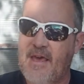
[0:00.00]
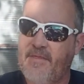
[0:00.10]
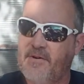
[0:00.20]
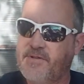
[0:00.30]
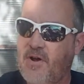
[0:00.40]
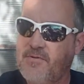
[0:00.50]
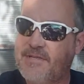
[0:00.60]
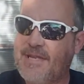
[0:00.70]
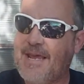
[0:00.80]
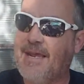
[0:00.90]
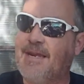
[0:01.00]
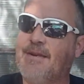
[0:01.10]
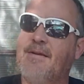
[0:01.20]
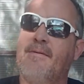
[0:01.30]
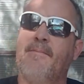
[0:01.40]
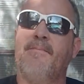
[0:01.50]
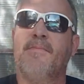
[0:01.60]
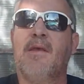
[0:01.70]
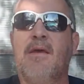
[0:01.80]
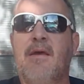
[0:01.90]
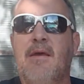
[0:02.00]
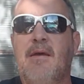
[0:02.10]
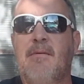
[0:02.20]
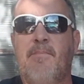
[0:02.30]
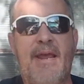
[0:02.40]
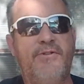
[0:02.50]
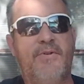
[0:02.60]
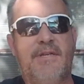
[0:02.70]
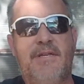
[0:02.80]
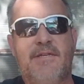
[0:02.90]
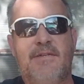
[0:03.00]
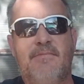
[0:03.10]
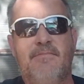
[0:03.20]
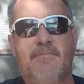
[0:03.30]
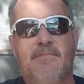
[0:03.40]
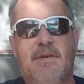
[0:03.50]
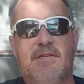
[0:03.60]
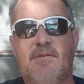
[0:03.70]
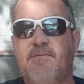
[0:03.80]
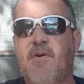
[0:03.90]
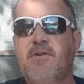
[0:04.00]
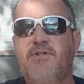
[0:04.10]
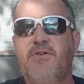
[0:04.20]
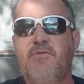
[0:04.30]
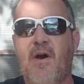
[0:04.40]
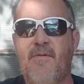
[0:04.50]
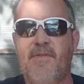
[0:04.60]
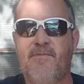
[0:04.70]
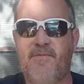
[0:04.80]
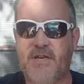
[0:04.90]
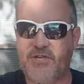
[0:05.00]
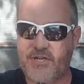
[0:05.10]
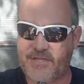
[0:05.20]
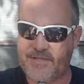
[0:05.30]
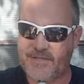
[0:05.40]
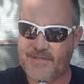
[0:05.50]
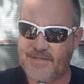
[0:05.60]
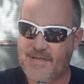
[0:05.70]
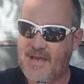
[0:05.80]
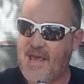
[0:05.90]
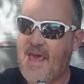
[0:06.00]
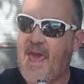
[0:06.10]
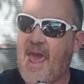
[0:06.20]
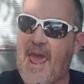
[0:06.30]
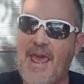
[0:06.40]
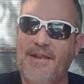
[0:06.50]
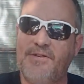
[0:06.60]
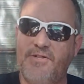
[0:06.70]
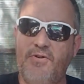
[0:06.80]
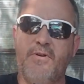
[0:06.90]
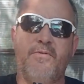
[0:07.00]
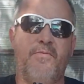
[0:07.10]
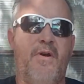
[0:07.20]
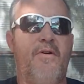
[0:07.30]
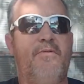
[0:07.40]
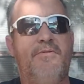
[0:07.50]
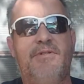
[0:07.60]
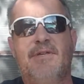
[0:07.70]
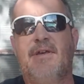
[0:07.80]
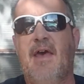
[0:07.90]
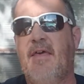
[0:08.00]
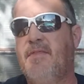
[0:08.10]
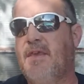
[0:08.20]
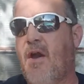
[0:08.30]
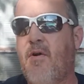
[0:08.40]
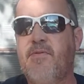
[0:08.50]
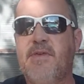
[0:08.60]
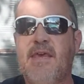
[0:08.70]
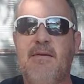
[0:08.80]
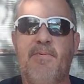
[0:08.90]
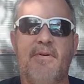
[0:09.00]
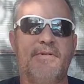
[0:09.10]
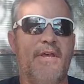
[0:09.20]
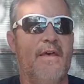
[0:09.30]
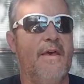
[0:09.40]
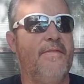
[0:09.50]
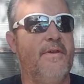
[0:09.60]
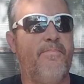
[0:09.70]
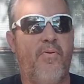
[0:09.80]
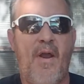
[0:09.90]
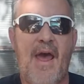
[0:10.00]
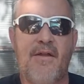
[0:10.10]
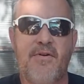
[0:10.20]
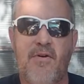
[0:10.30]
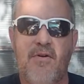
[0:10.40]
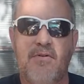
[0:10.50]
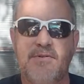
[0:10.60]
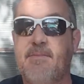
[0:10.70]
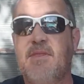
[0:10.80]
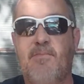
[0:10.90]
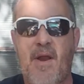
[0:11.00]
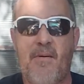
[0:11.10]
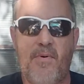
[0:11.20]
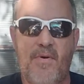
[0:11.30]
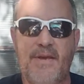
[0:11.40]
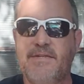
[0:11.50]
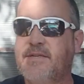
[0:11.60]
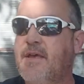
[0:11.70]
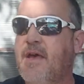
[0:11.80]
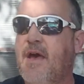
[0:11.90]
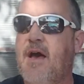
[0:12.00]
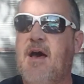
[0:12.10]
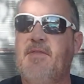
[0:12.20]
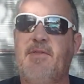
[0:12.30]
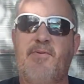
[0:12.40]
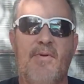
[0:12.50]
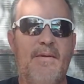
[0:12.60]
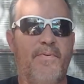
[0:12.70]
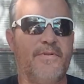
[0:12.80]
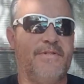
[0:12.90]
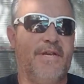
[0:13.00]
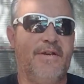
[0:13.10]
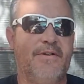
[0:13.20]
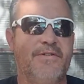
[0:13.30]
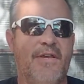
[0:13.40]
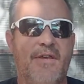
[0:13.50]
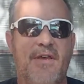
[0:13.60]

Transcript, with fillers: There's an old saying patriotism is the virtue of the vicious. And Stewart Rhodes, the Oath Keepers, the proud girls, I mean the proud boys, uh, the three percenters.